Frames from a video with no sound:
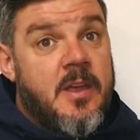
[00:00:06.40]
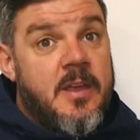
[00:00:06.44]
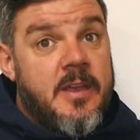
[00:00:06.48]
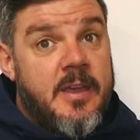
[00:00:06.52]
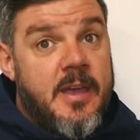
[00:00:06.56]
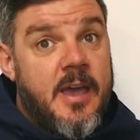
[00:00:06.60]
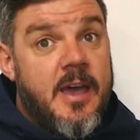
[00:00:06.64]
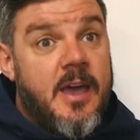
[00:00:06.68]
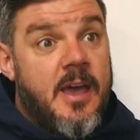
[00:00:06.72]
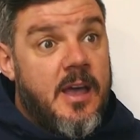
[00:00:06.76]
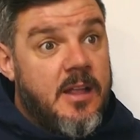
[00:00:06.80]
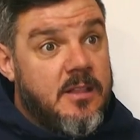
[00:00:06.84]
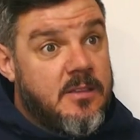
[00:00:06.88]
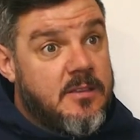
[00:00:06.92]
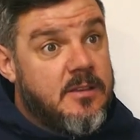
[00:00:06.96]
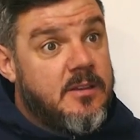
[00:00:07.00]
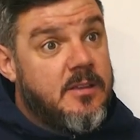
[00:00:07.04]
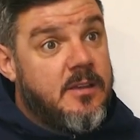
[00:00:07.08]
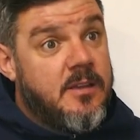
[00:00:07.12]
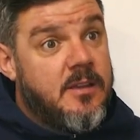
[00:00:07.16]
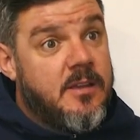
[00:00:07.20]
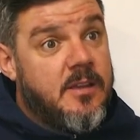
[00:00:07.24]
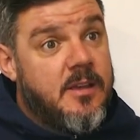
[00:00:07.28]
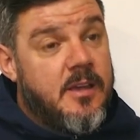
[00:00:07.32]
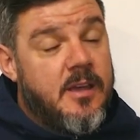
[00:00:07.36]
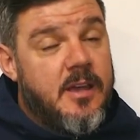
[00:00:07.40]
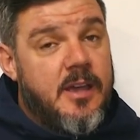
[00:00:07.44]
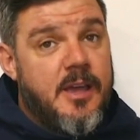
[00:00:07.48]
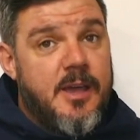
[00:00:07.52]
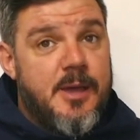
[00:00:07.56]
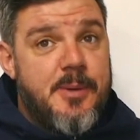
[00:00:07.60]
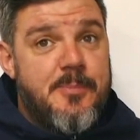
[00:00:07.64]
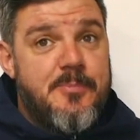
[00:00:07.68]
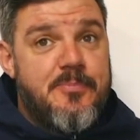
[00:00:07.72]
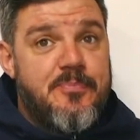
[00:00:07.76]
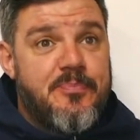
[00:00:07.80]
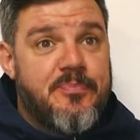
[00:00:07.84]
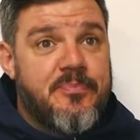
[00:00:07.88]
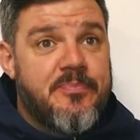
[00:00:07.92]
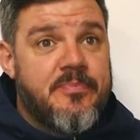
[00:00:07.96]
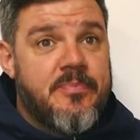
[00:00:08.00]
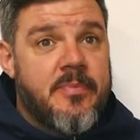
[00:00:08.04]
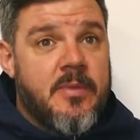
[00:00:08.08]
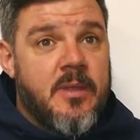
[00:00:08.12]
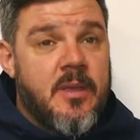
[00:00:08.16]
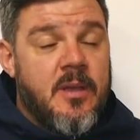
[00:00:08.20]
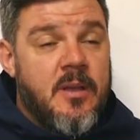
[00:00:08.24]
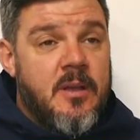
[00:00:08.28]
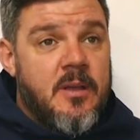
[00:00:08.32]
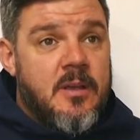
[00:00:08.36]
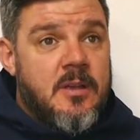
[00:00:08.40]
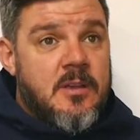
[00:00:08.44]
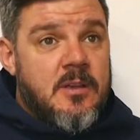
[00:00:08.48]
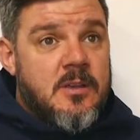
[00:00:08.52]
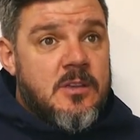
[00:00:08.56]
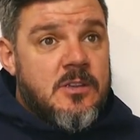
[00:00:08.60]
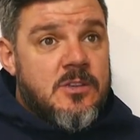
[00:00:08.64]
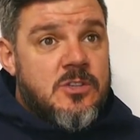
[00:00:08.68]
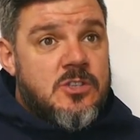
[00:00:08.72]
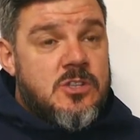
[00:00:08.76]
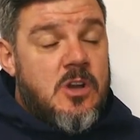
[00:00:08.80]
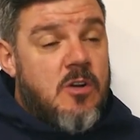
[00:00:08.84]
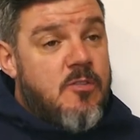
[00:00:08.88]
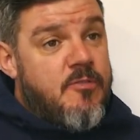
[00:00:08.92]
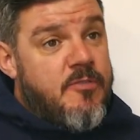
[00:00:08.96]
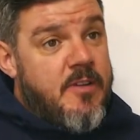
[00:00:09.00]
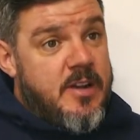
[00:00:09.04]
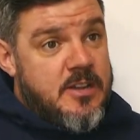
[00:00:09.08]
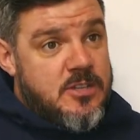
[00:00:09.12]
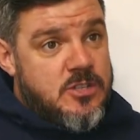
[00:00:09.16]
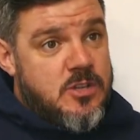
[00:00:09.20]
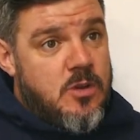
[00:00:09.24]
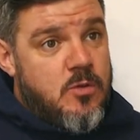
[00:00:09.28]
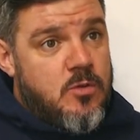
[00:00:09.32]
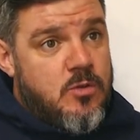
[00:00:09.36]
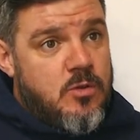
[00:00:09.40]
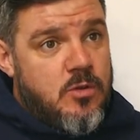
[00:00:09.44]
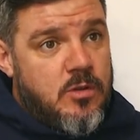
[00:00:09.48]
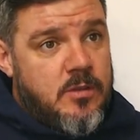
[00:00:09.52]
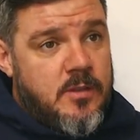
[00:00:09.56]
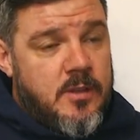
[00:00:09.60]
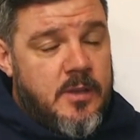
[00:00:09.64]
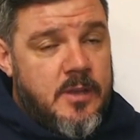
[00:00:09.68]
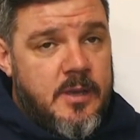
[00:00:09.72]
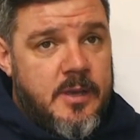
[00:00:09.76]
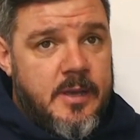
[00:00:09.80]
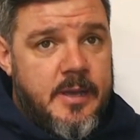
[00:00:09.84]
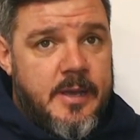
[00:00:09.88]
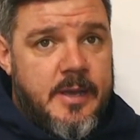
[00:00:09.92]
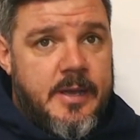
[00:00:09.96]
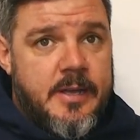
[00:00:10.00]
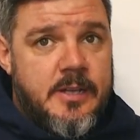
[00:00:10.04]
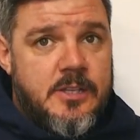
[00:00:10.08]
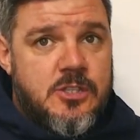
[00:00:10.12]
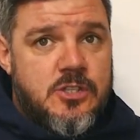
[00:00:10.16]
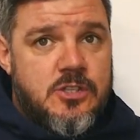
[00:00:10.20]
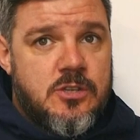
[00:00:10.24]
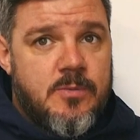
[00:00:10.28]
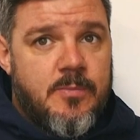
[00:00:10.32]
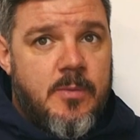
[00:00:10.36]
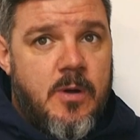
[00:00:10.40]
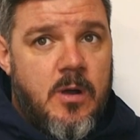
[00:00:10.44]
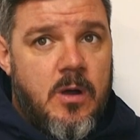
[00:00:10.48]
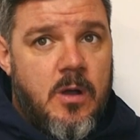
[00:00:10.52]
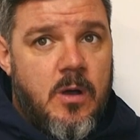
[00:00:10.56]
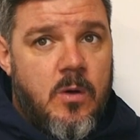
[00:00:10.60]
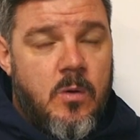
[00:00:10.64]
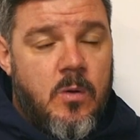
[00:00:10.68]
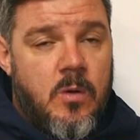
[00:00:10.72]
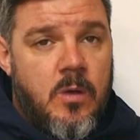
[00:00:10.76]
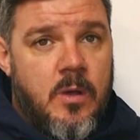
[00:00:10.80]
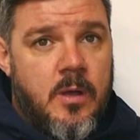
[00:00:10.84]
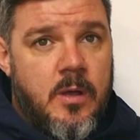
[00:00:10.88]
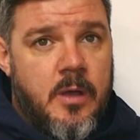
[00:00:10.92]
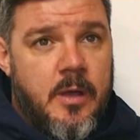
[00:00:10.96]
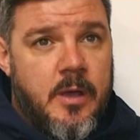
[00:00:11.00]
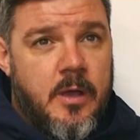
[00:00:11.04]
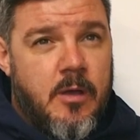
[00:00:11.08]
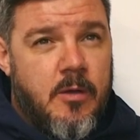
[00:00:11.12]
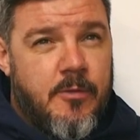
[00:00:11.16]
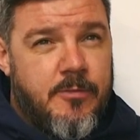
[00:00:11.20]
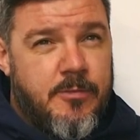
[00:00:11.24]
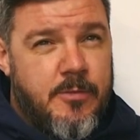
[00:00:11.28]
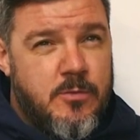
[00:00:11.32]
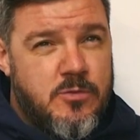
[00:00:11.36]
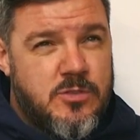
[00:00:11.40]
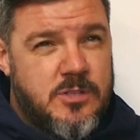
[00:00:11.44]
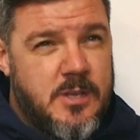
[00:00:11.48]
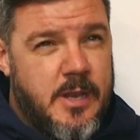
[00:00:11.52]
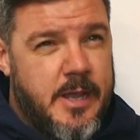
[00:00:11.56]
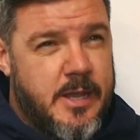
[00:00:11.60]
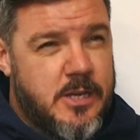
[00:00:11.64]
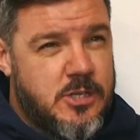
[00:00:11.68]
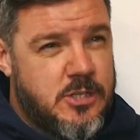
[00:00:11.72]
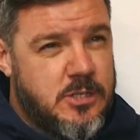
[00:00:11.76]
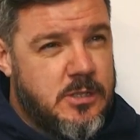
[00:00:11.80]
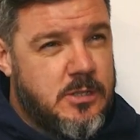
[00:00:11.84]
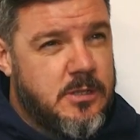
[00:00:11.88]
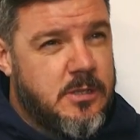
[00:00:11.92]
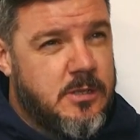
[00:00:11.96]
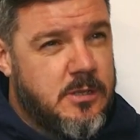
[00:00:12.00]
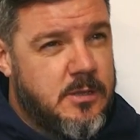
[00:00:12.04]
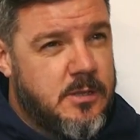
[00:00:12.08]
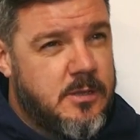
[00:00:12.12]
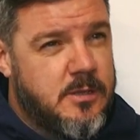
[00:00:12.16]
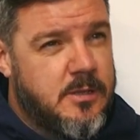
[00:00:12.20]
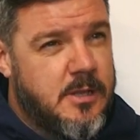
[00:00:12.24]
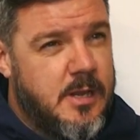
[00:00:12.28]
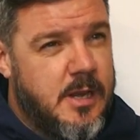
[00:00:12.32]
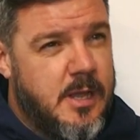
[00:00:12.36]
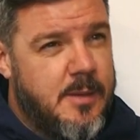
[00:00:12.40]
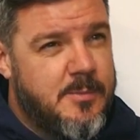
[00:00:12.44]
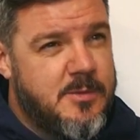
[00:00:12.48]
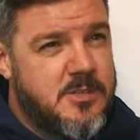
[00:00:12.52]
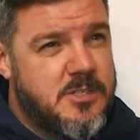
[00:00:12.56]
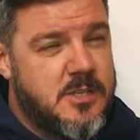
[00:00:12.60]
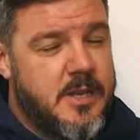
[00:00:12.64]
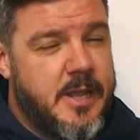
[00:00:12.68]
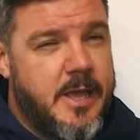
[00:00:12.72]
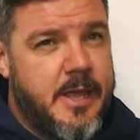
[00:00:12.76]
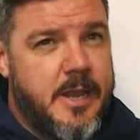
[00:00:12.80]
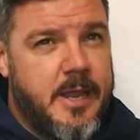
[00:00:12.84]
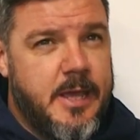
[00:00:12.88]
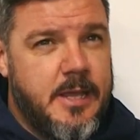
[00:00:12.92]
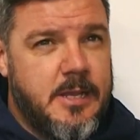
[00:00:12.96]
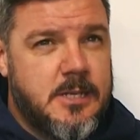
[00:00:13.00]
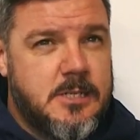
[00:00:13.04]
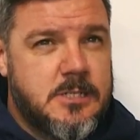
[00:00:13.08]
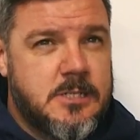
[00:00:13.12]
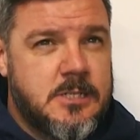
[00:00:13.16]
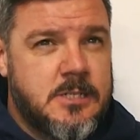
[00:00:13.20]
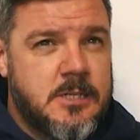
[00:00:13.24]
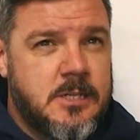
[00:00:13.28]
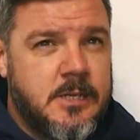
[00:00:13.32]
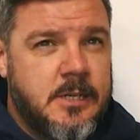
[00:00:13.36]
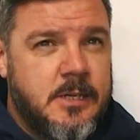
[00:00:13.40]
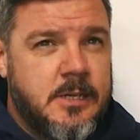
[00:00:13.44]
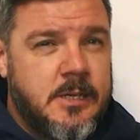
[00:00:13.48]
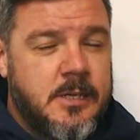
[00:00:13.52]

Yeah, healthily. So far, so good. Tomorrow, I've got a few selection dilemmas and headaches.